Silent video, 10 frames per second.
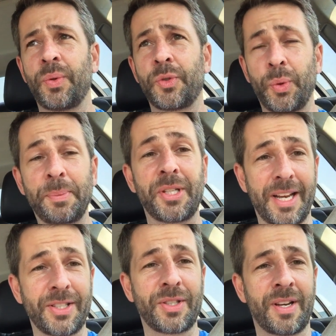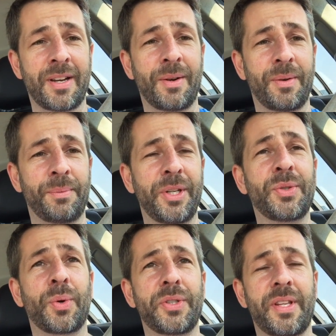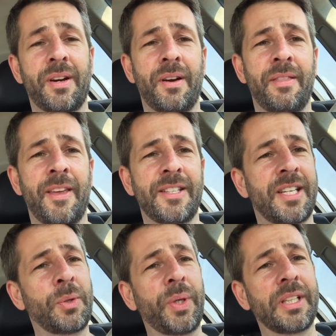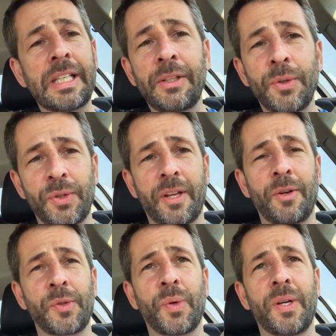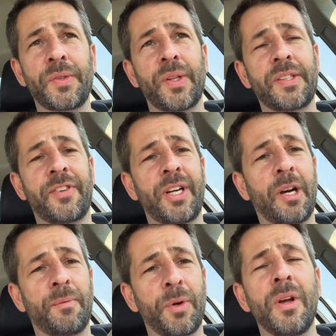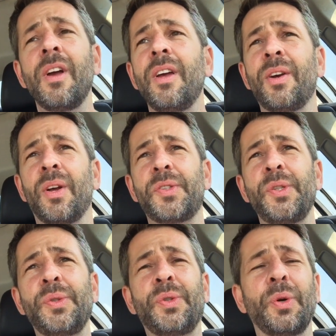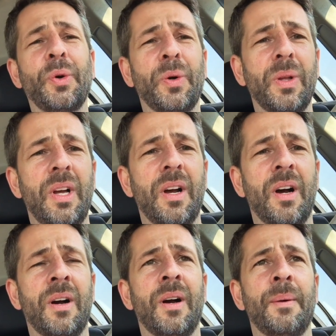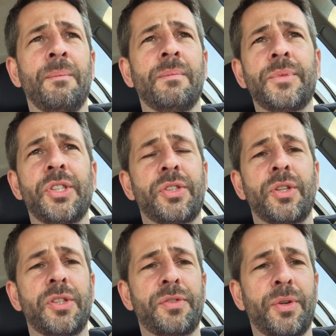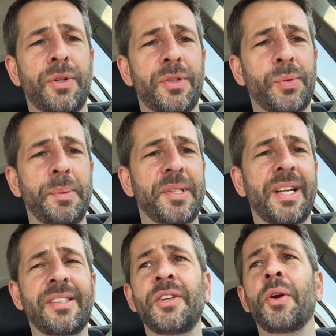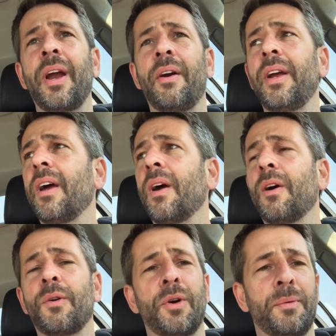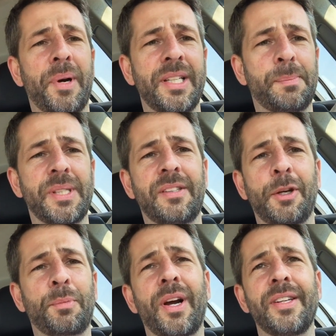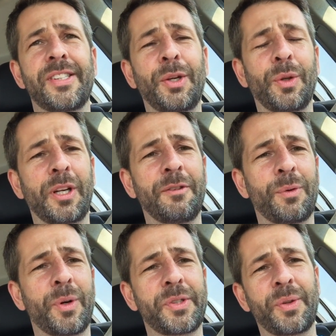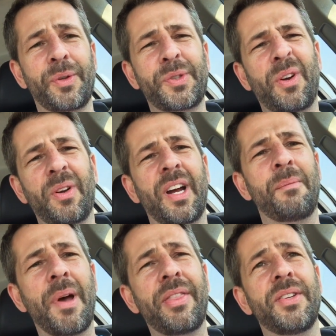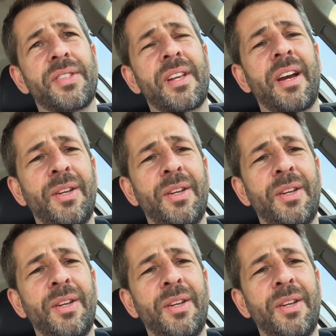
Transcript: sweepstakes resource there, and they send a weekly newsletter as well, so that's very helpful. You can also use Google. Just search for sweepstakes in your area or by specific prize that you're looking for. So those are all kind of methods that I